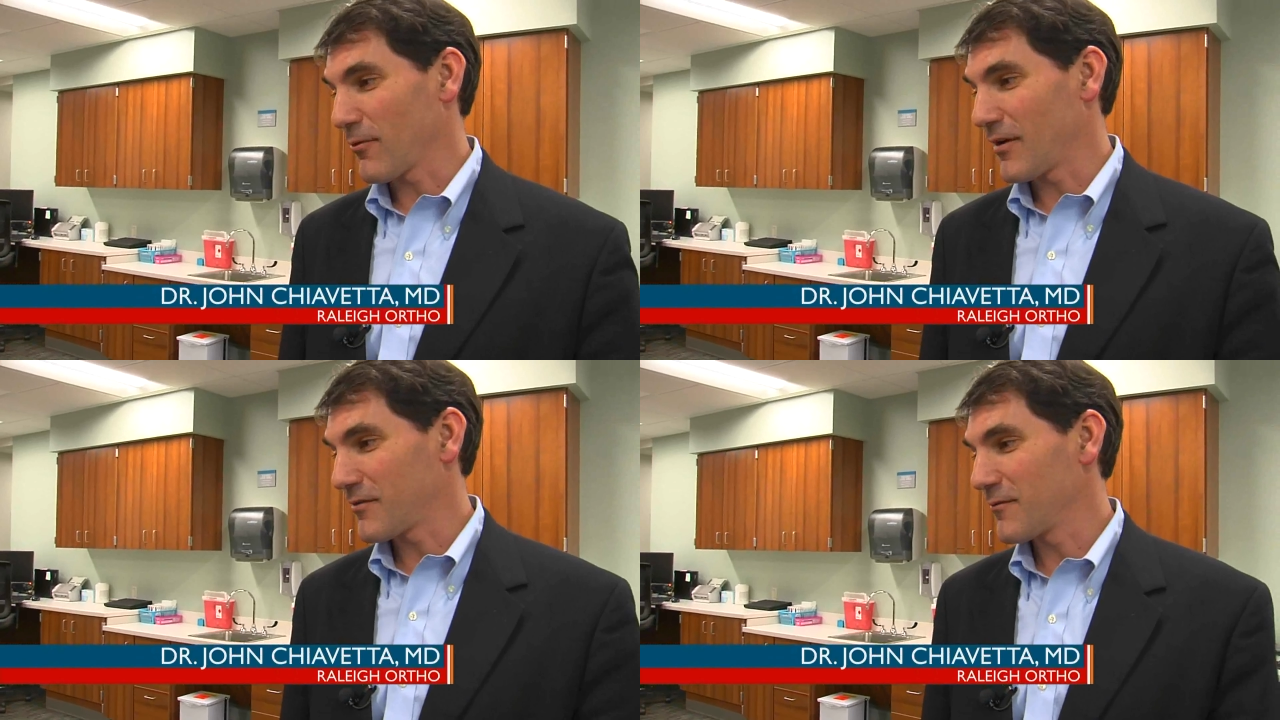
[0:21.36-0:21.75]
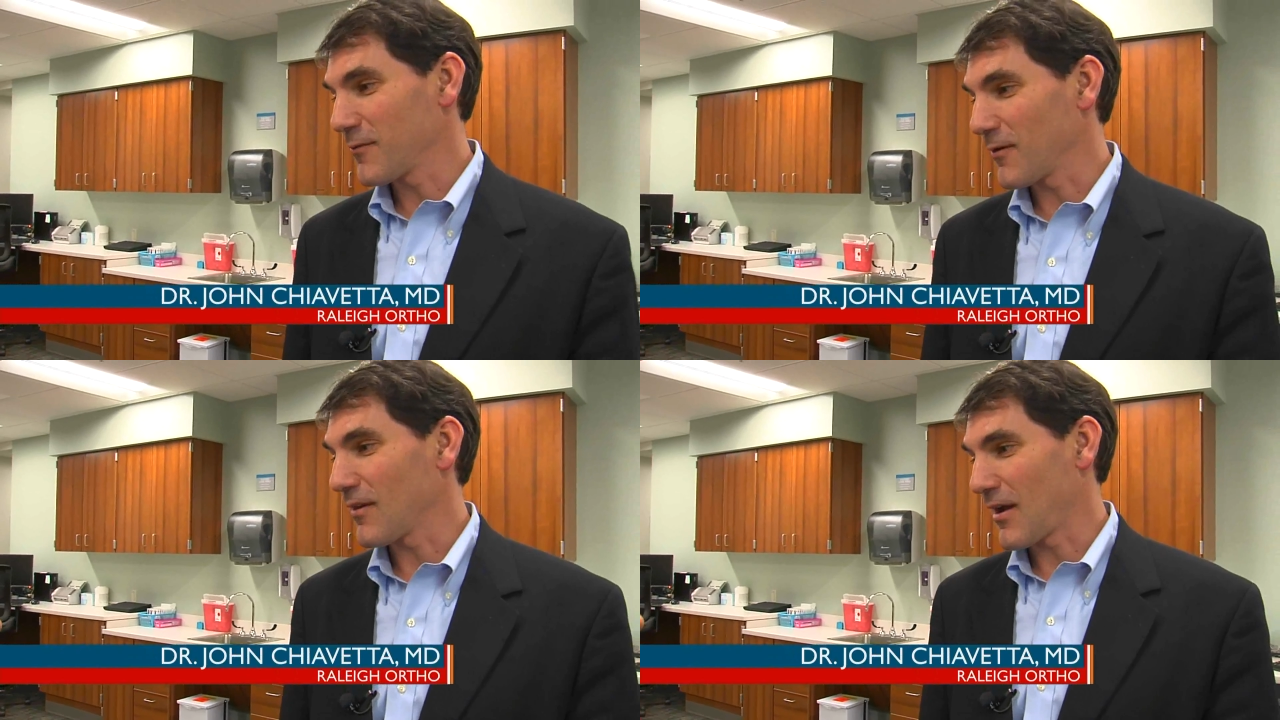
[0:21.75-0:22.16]
operation
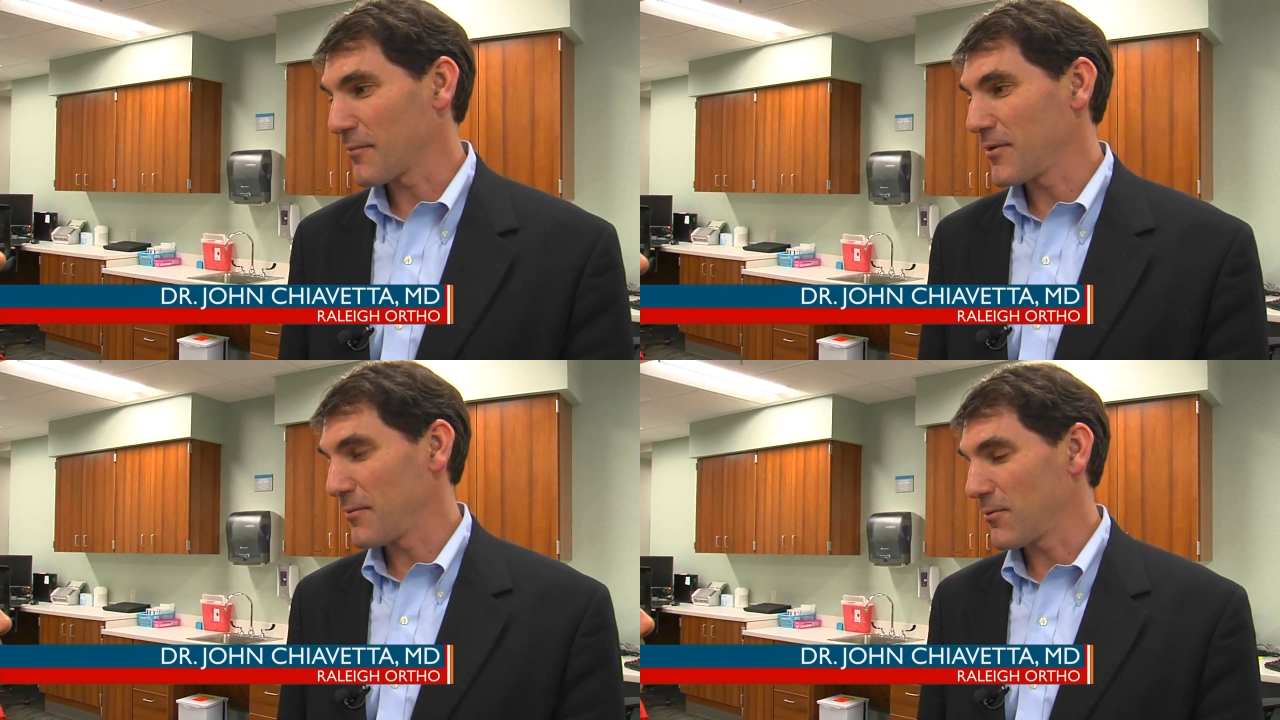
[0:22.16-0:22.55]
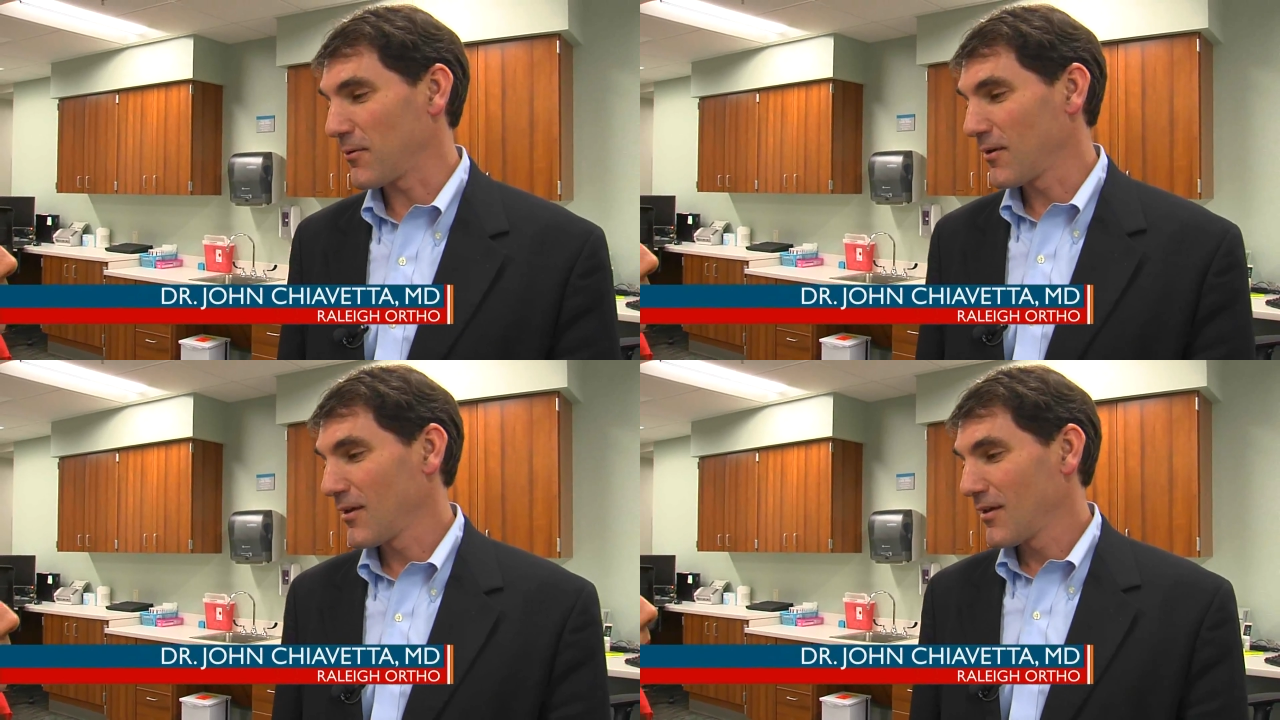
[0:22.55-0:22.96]
for a lot of
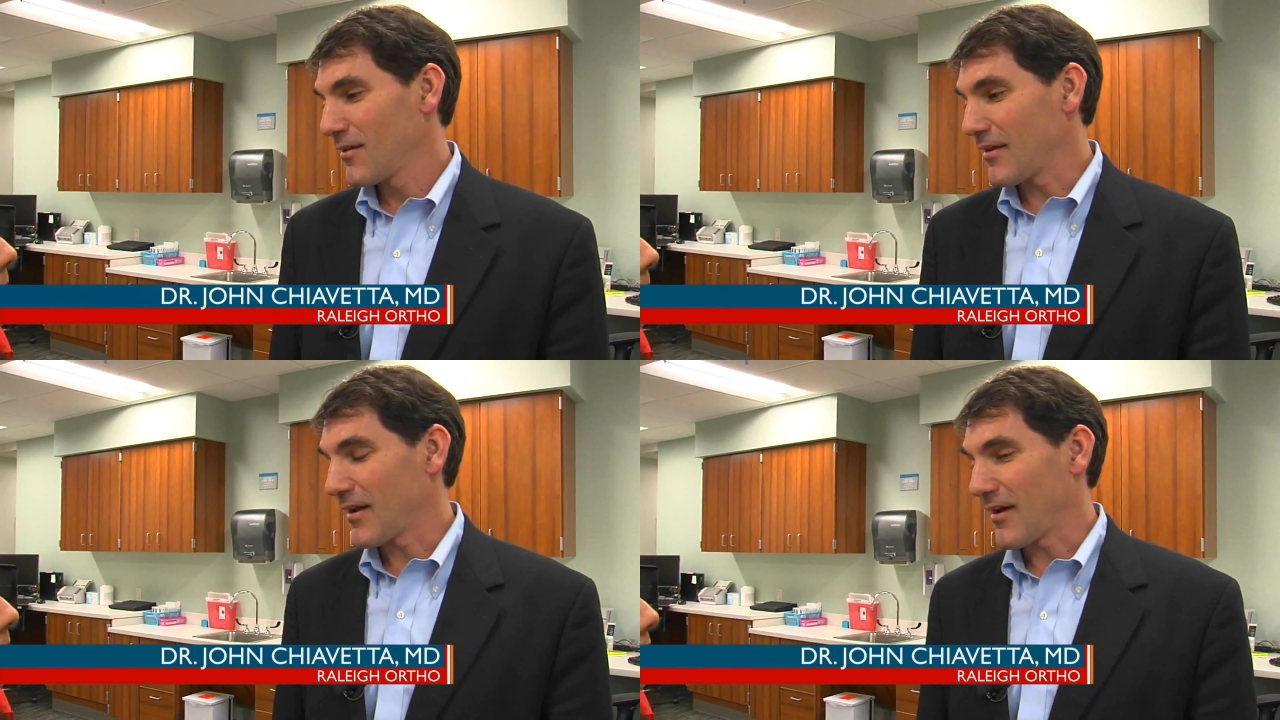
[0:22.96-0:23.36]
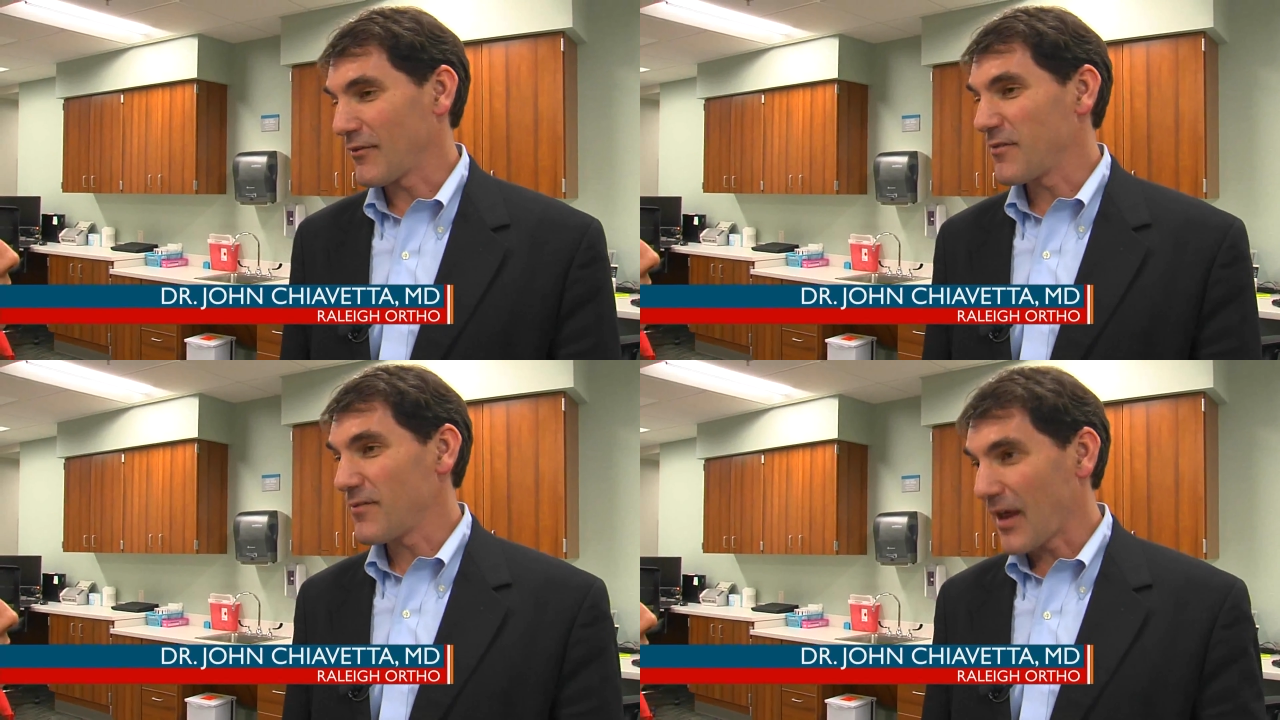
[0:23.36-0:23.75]
people that have
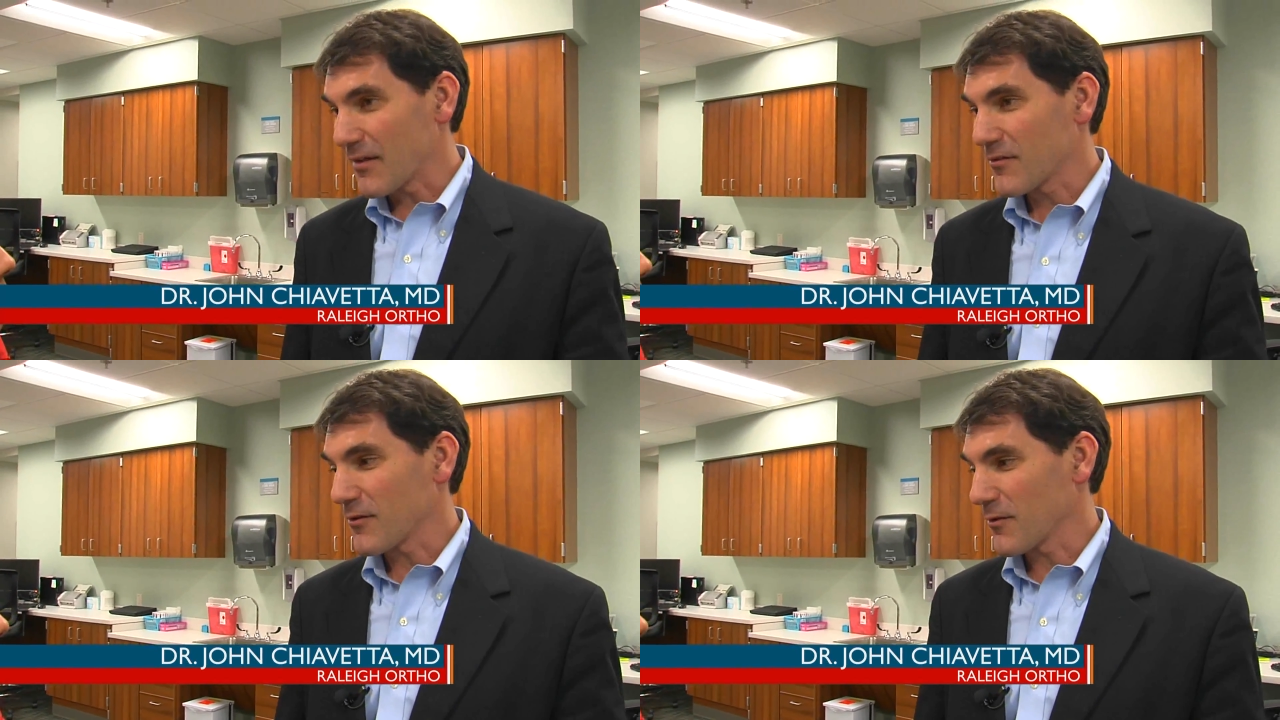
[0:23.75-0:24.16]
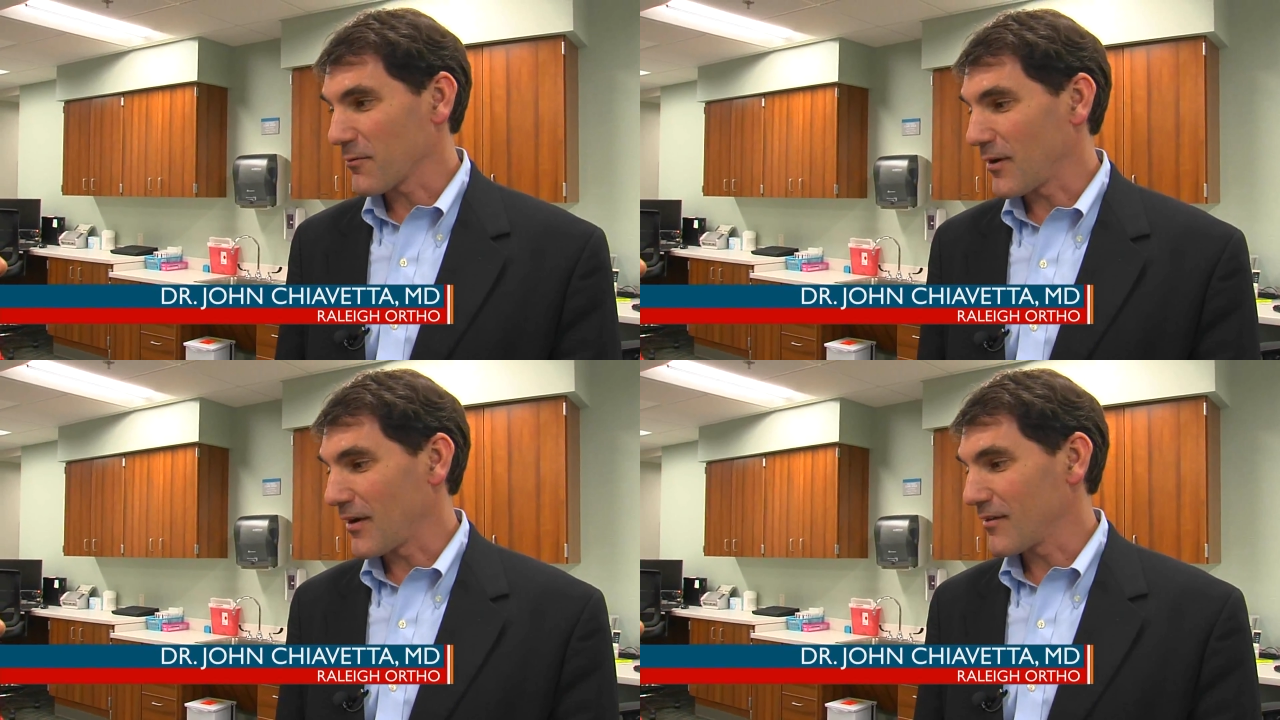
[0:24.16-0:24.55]
advanced
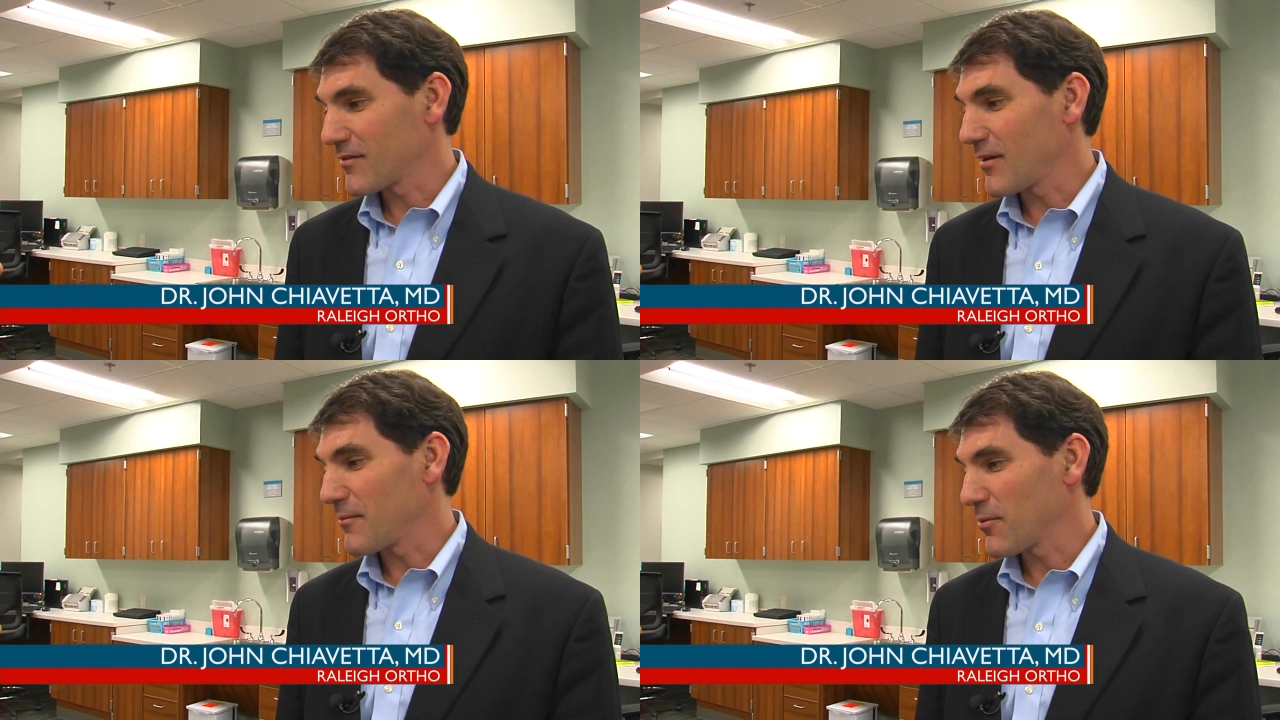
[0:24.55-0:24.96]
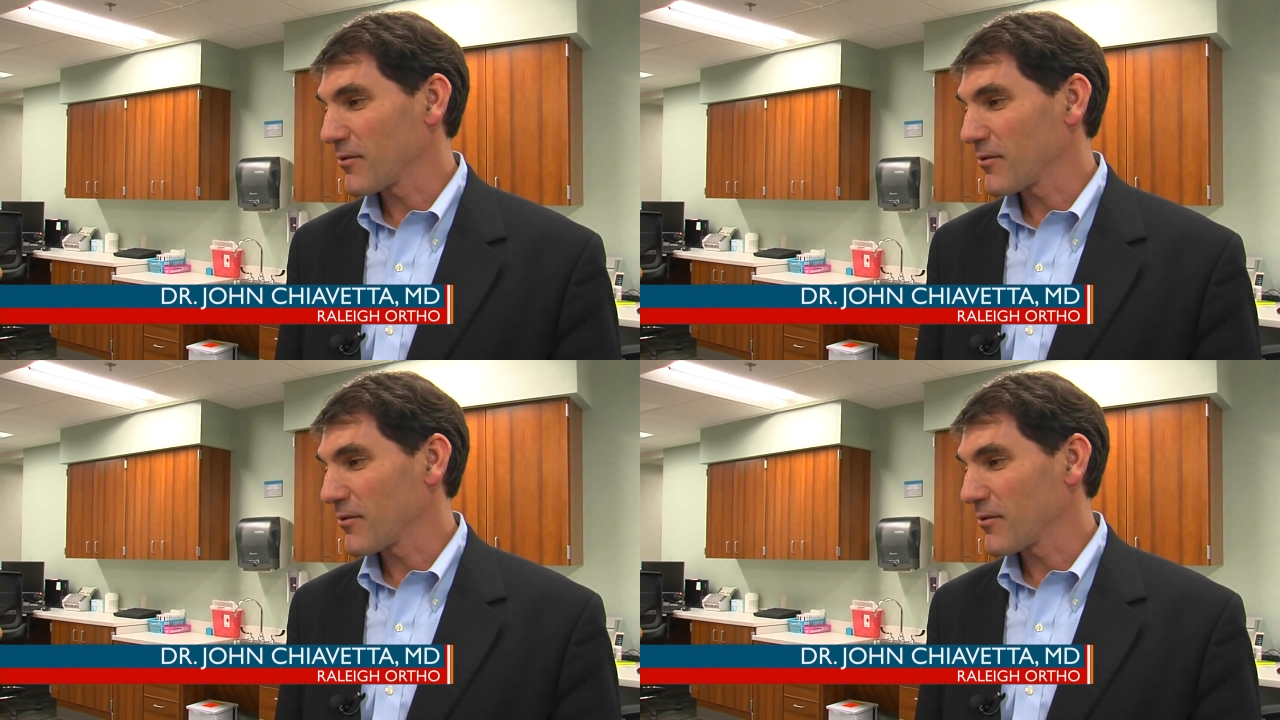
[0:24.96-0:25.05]
arthritis and